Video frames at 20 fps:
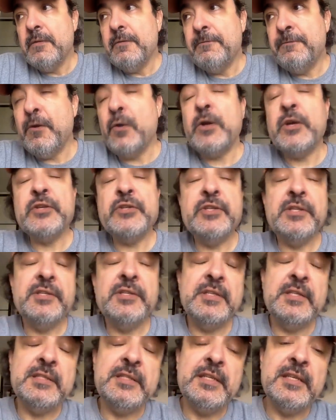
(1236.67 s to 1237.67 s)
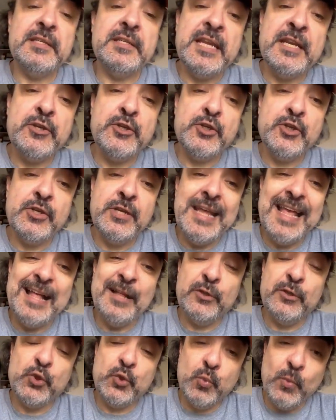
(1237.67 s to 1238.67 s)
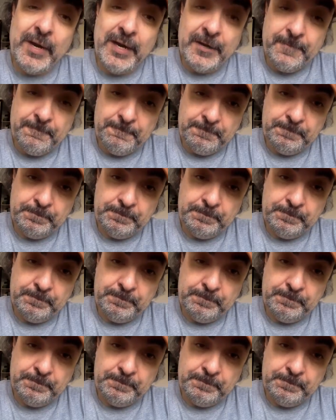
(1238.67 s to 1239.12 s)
focuses its attention elsewhere.